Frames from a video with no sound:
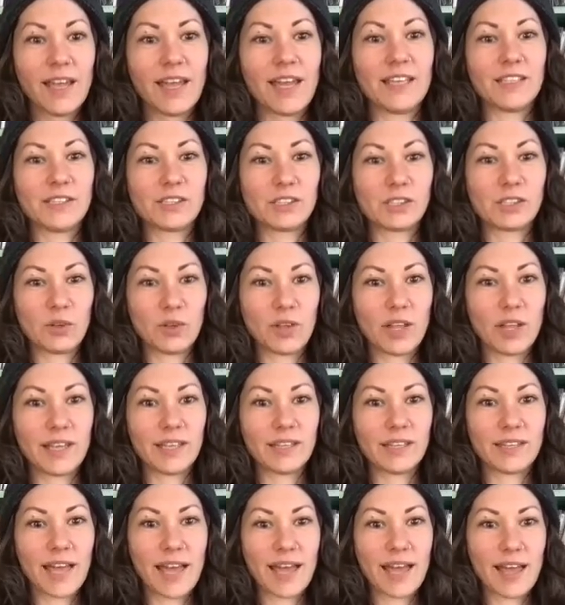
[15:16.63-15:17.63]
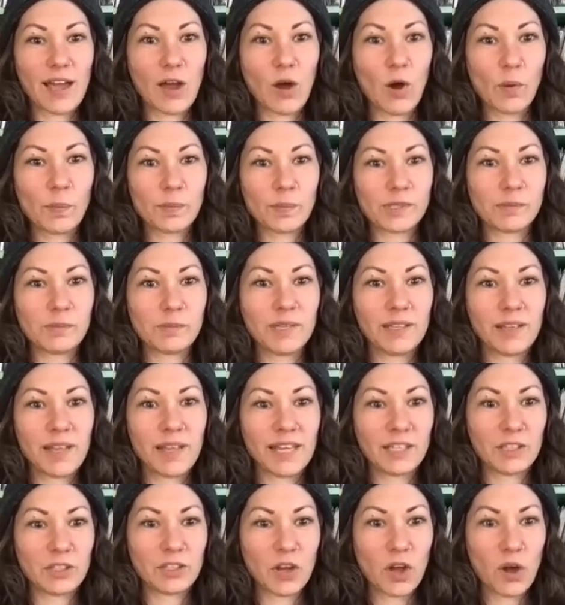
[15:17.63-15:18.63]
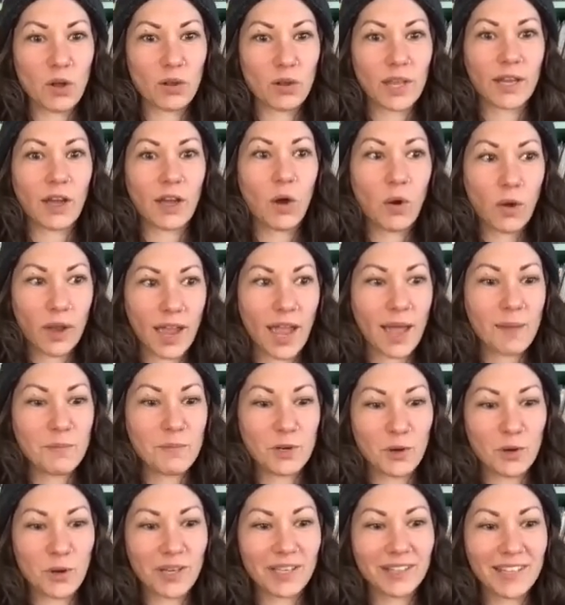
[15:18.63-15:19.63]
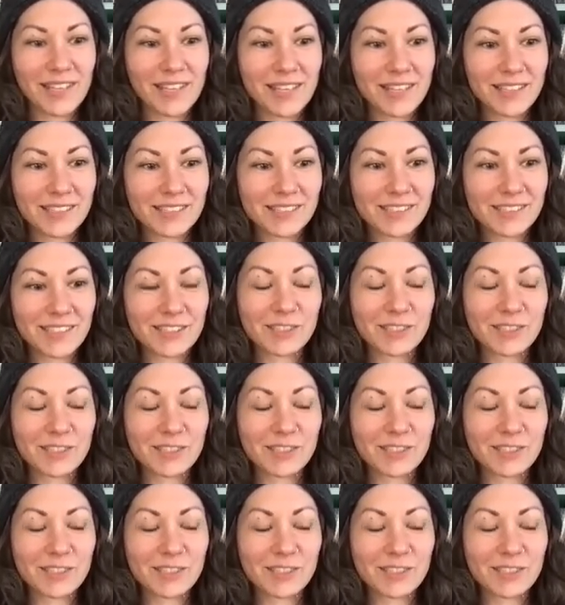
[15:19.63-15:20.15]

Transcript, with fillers: and so like that uh, helps me like know like okay, I'm doing this.